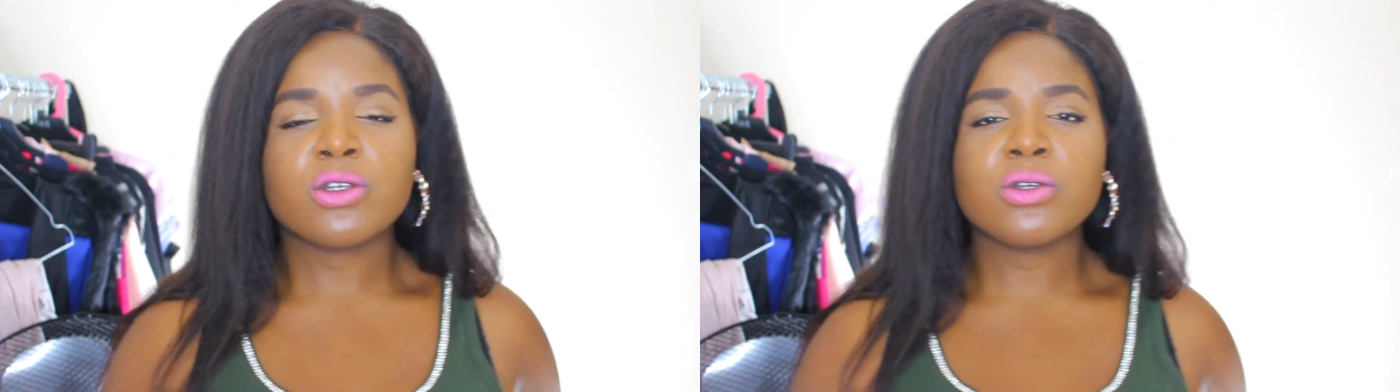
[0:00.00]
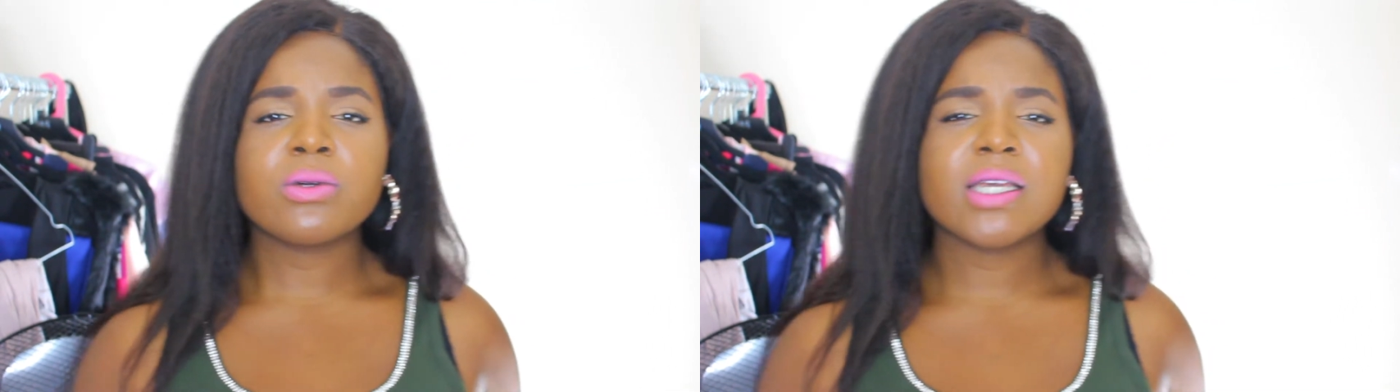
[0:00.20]

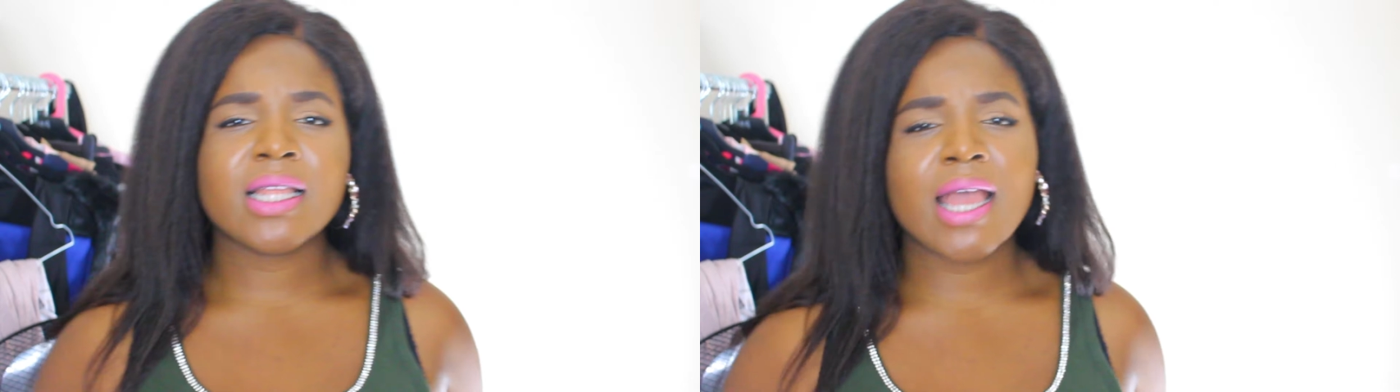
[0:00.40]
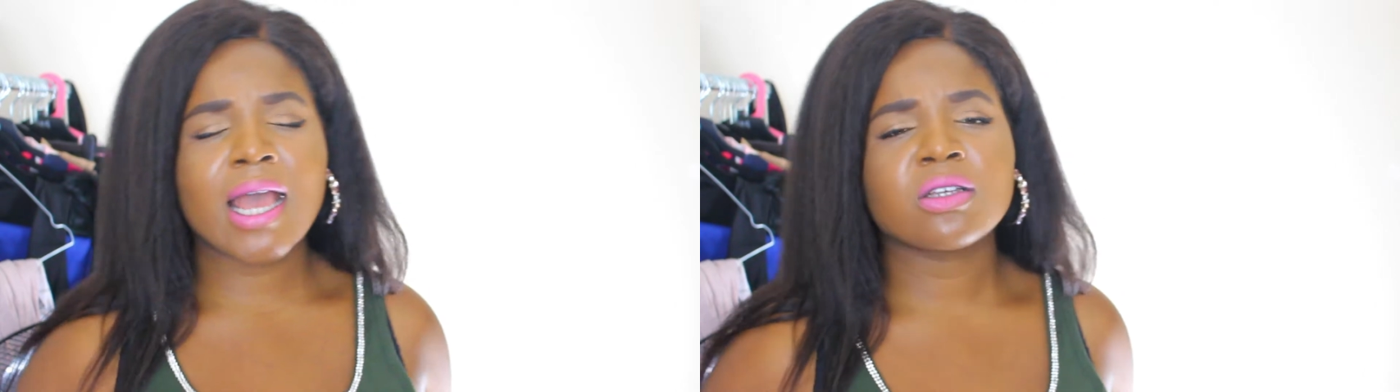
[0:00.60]
You
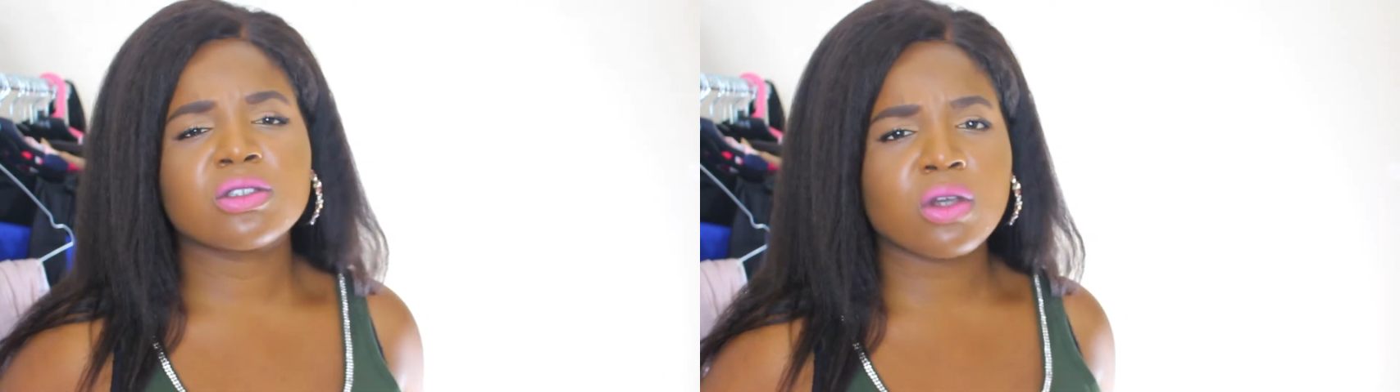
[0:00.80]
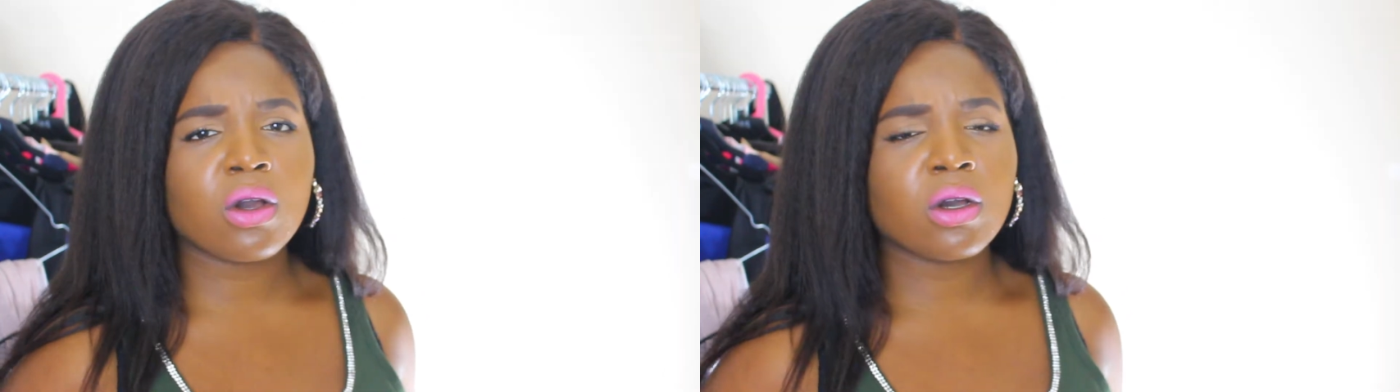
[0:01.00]
can
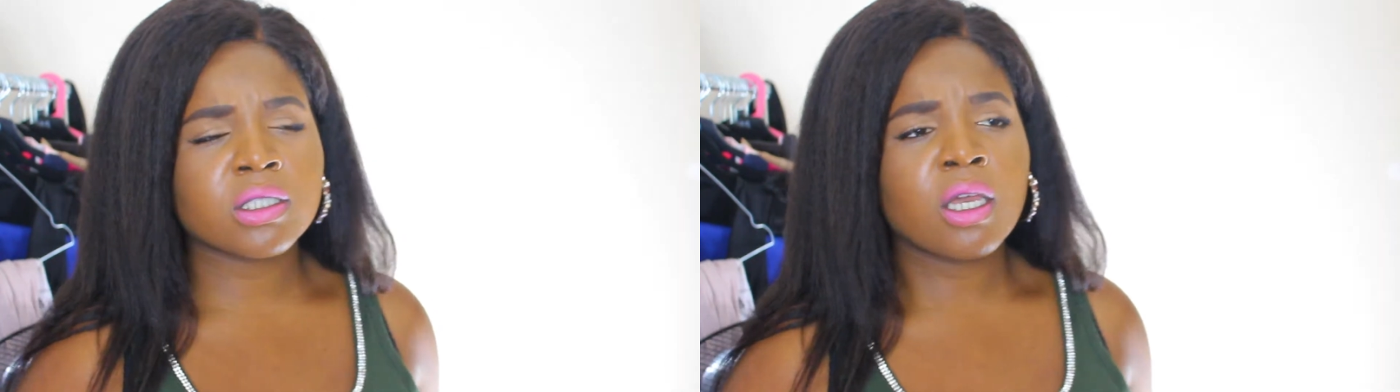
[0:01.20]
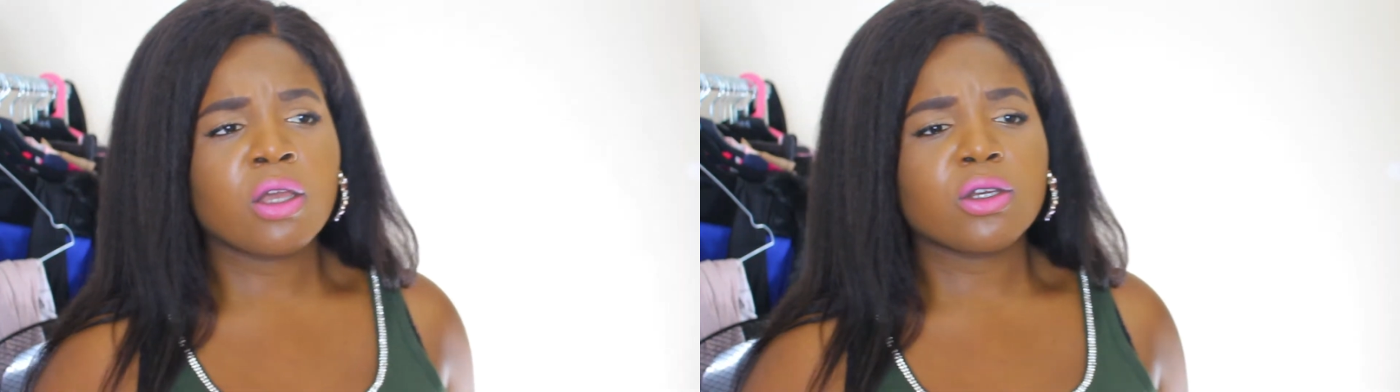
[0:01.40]
ask
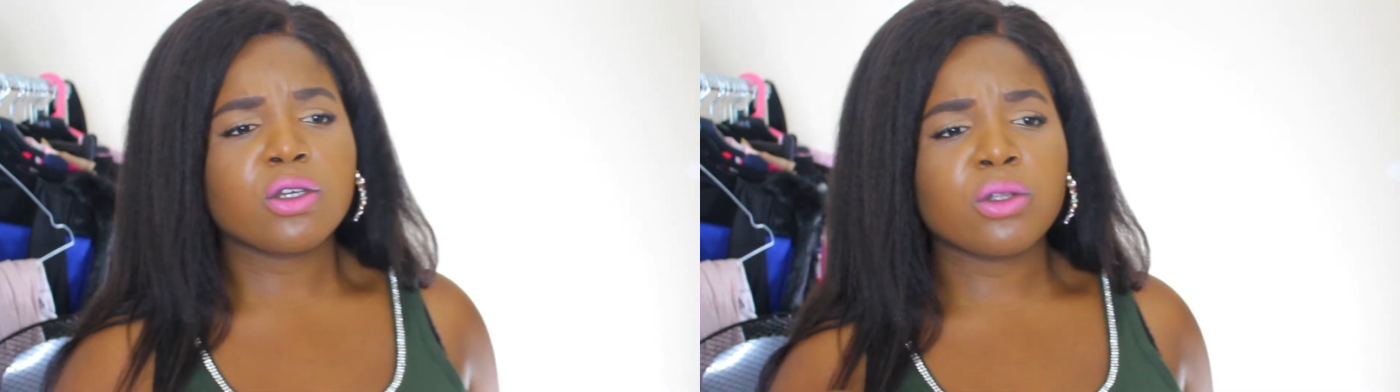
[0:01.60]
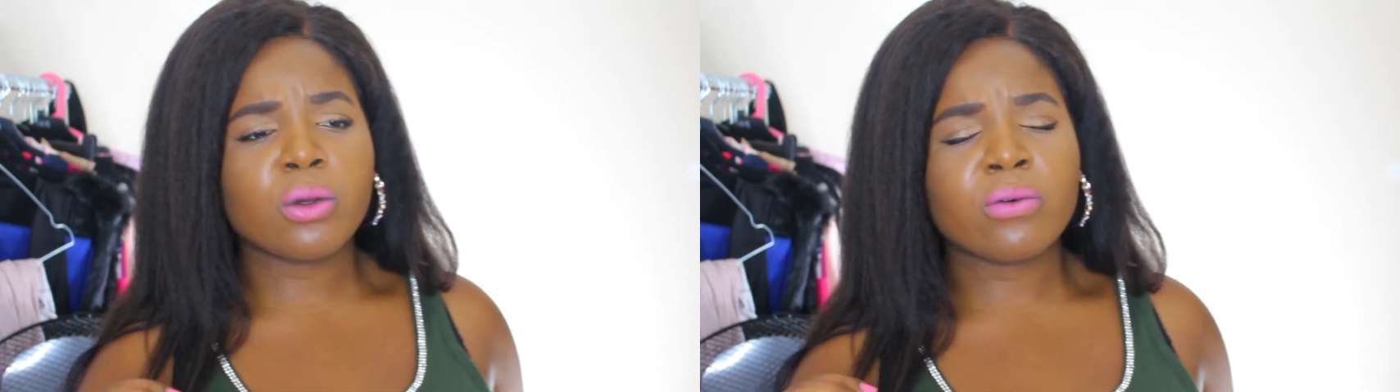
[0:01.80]
God,
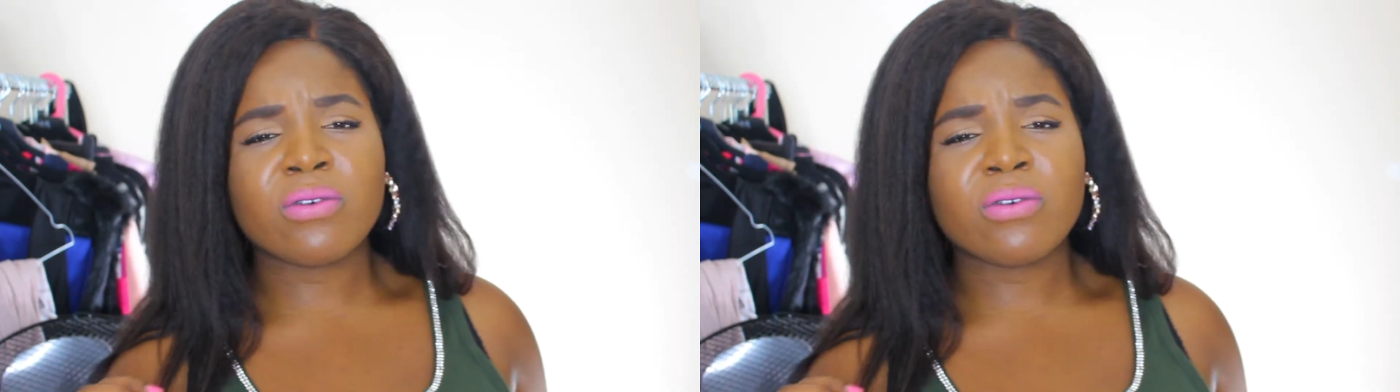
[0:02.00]
you know,